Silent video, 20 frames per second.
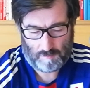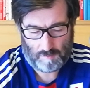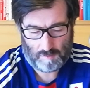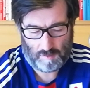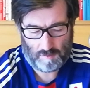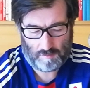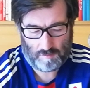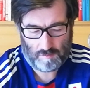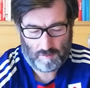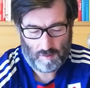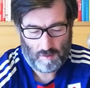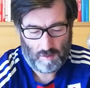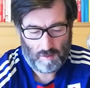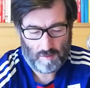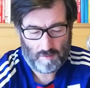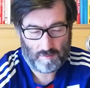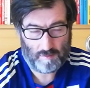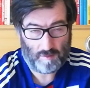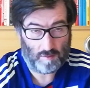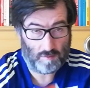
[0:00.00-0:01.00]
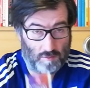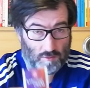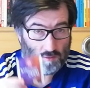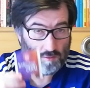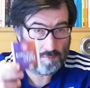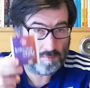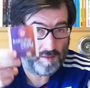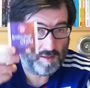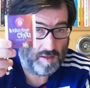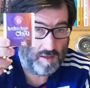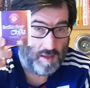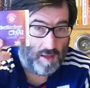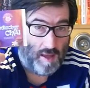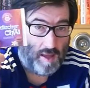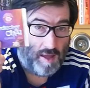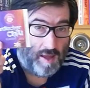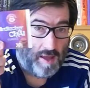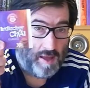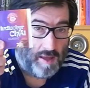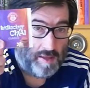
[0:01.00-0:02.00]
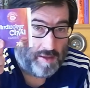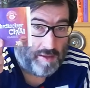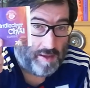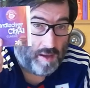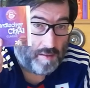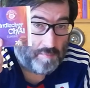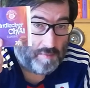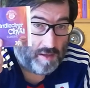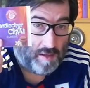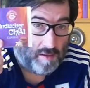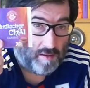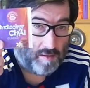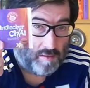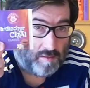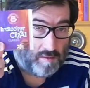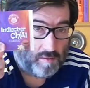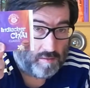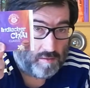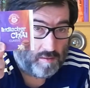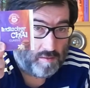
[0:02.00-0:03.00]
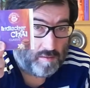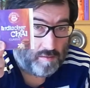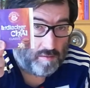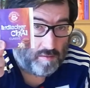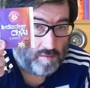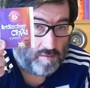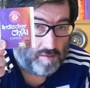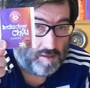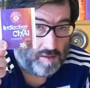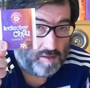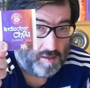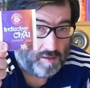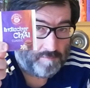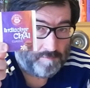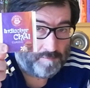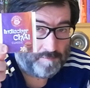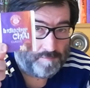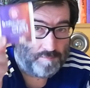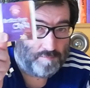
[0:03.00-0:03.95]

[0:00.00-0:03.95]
This sounds to be a yummy tea.